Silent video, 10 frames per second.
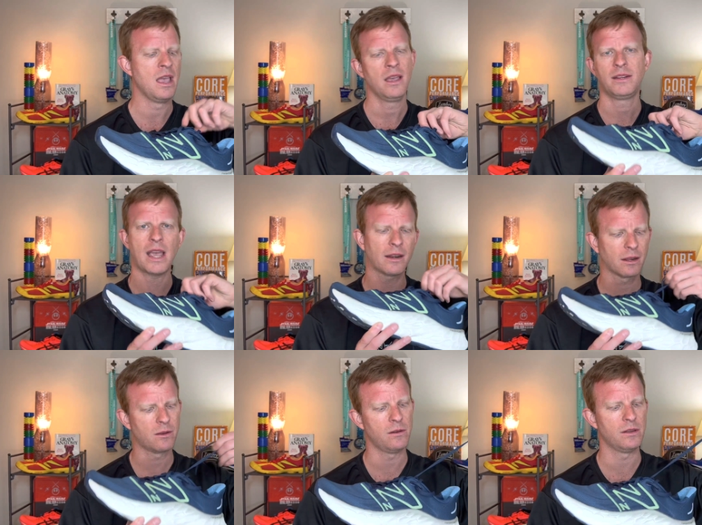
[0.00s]

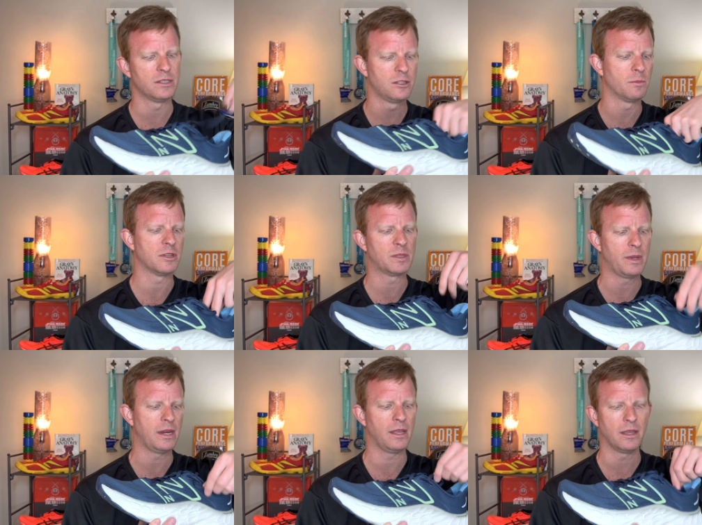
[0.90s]
tactical and super
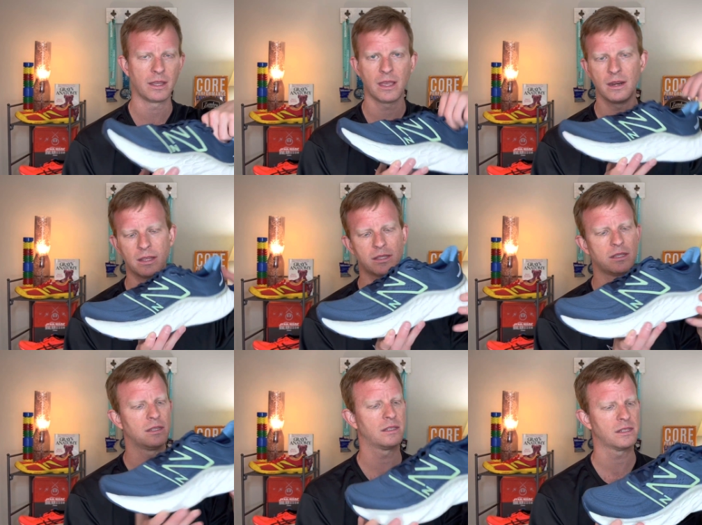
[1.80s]
speedy. Again, it's
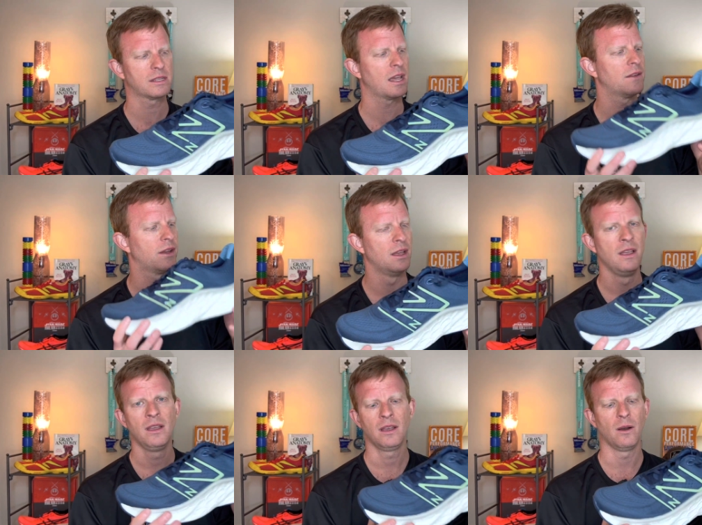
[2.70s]
just kind of a
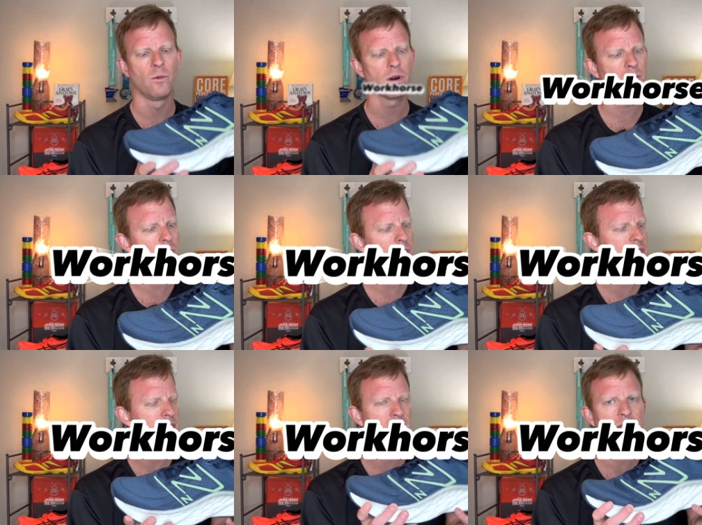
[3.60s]

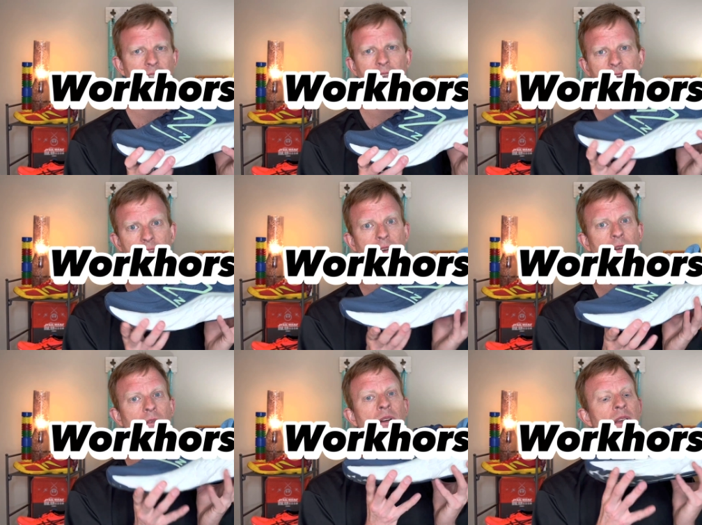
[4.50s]
workhorse that's designed to
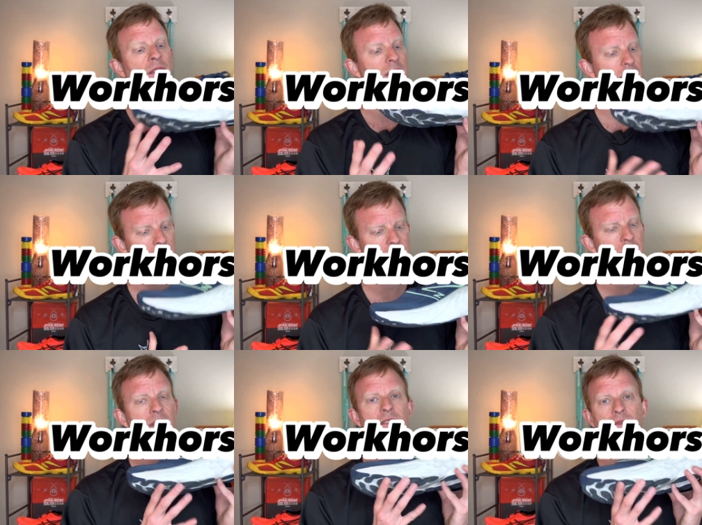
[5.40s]
go the
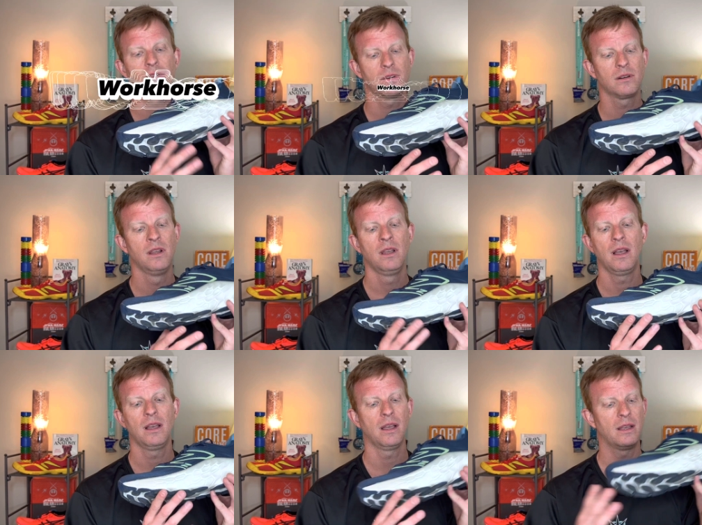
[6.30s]
distance for
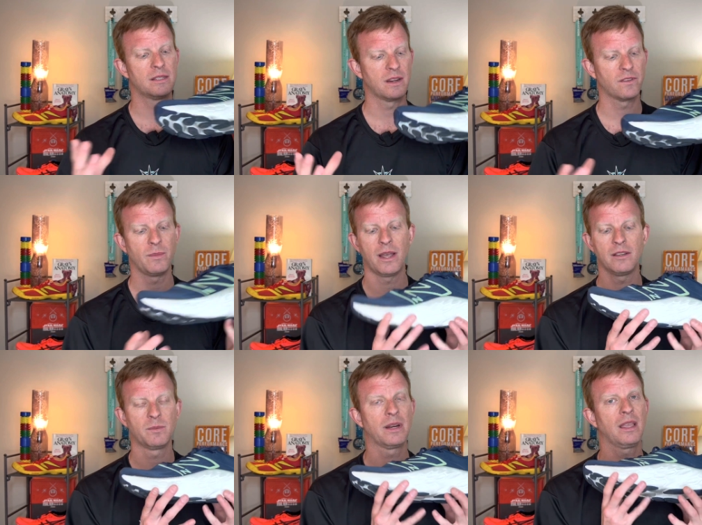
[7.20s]
several
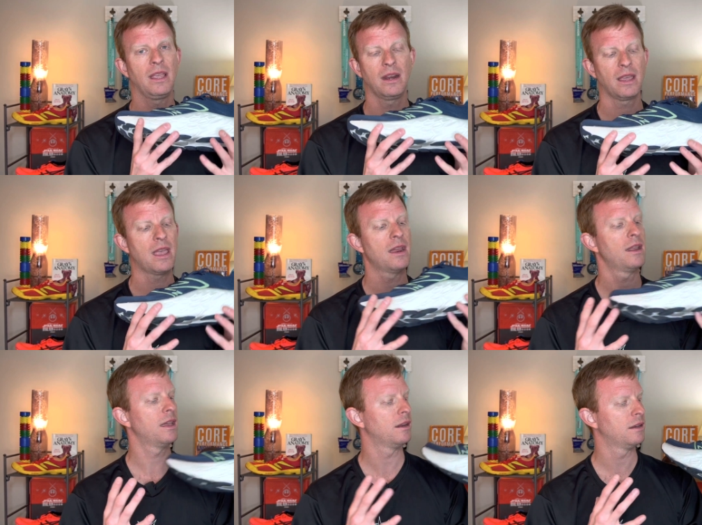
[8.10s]
miles. But again,
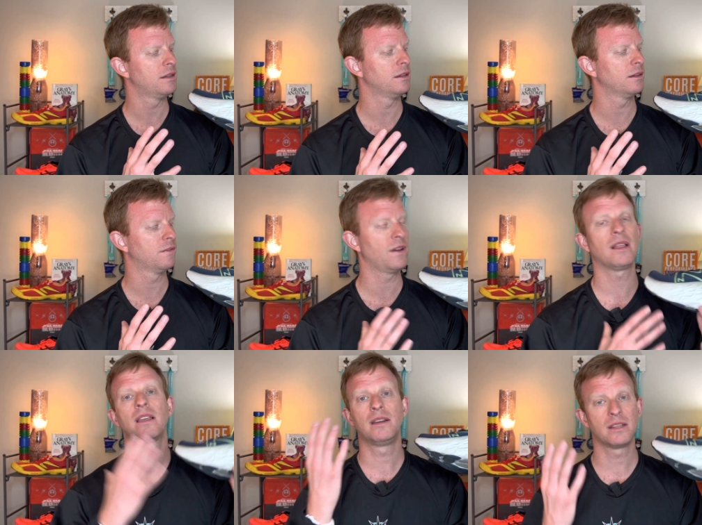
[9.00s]
it felt
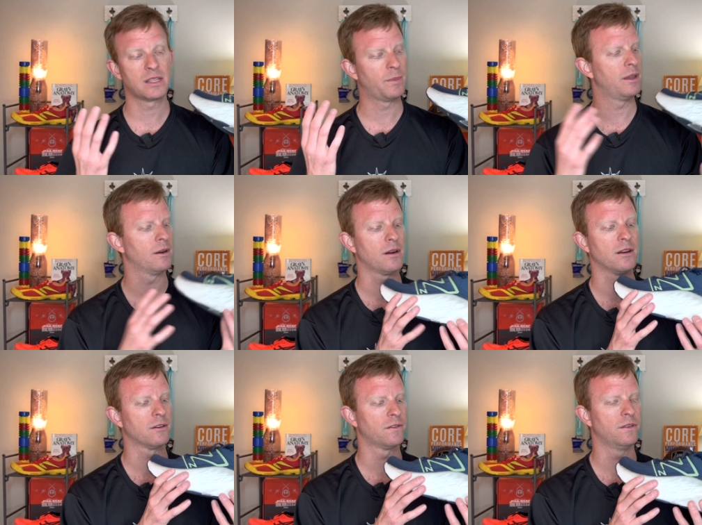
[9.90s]
like it disappeared
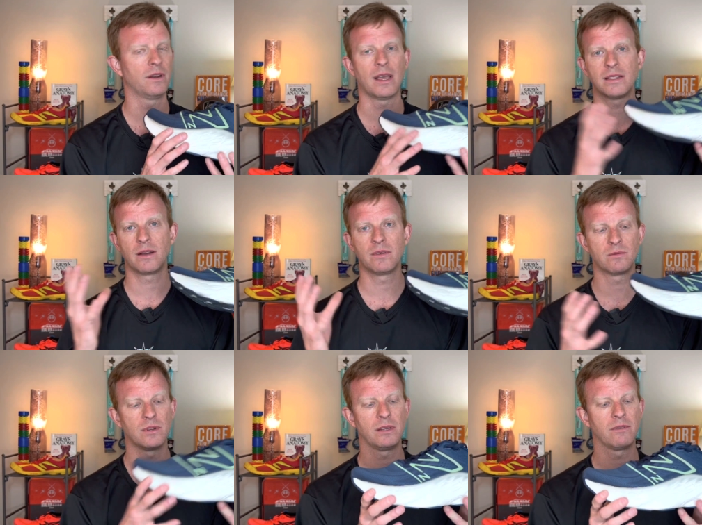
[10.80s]
underfoot as I was
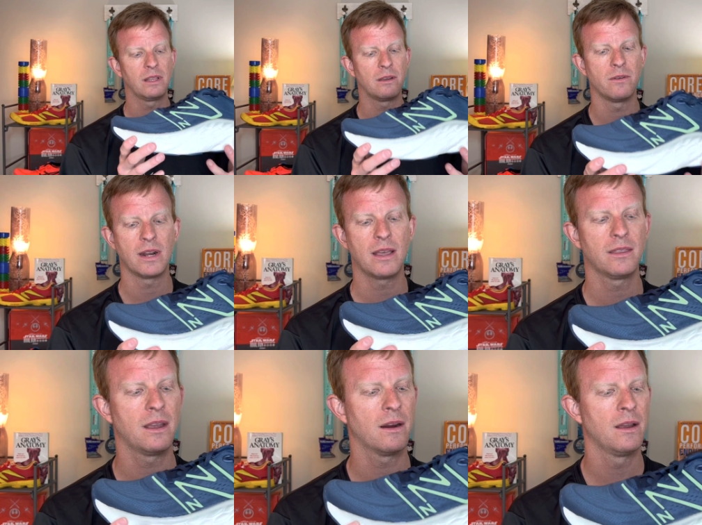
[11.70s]
really going out
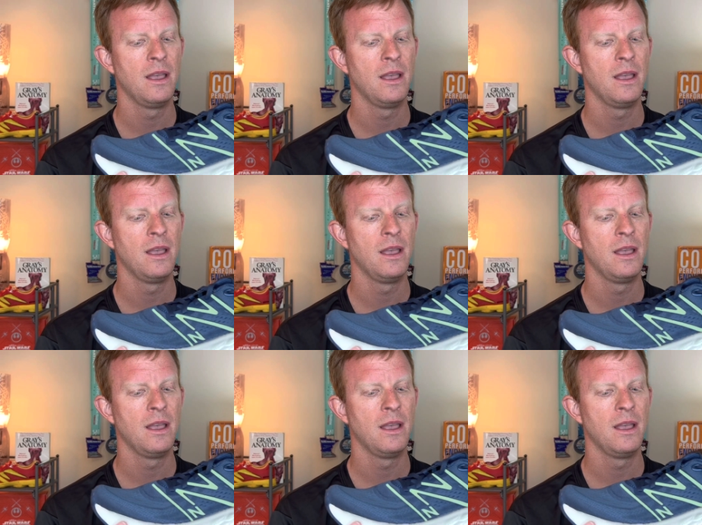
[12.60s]
there